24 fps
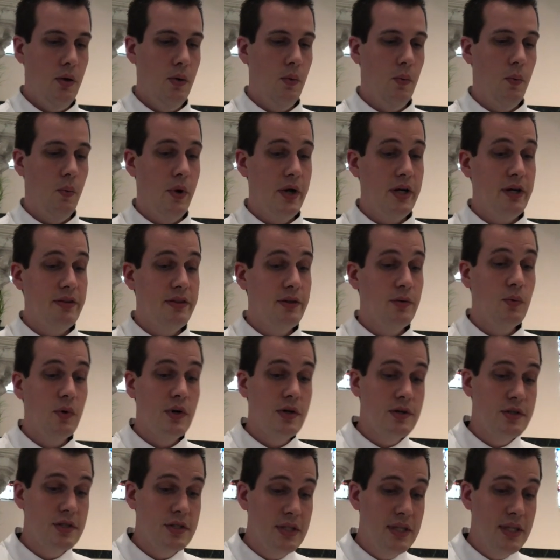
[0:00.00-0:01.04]
One of the
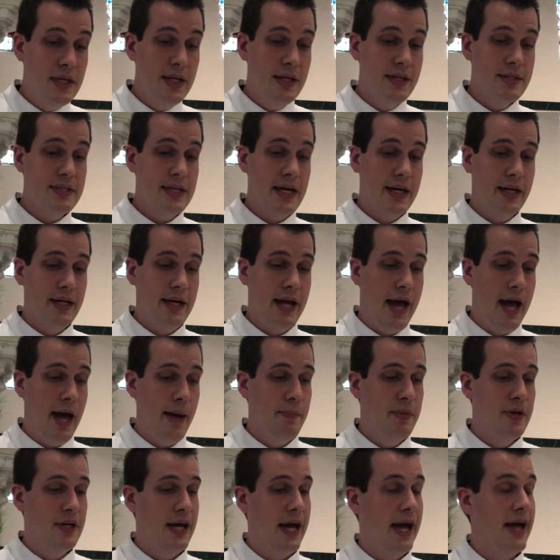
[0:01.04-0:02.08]
worst things that could
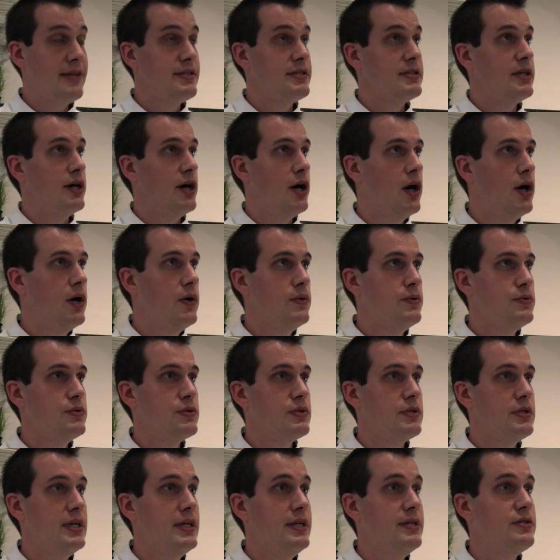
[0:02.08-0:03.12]
happen as the
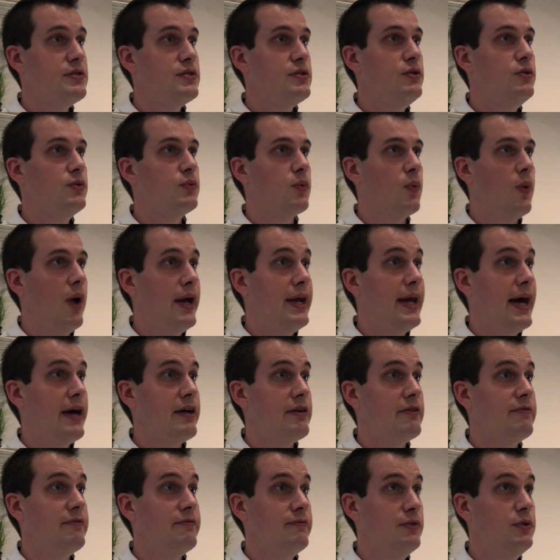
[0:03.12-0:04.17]
host is to run out
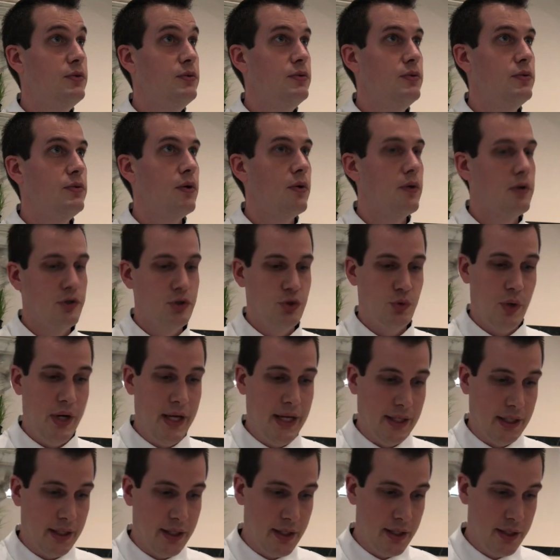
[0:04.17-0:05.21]
of food or
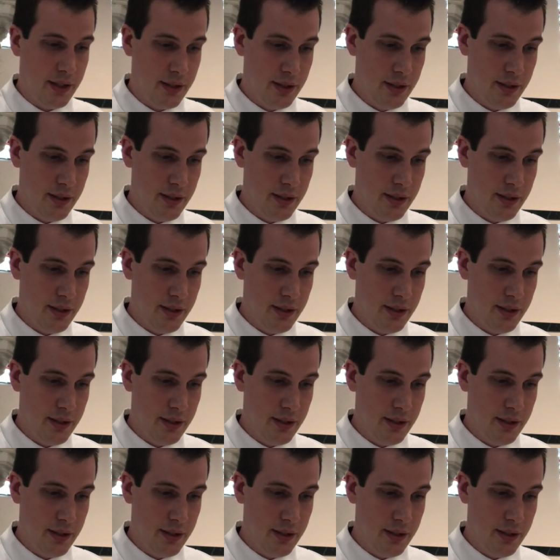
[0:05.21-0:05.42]
drink,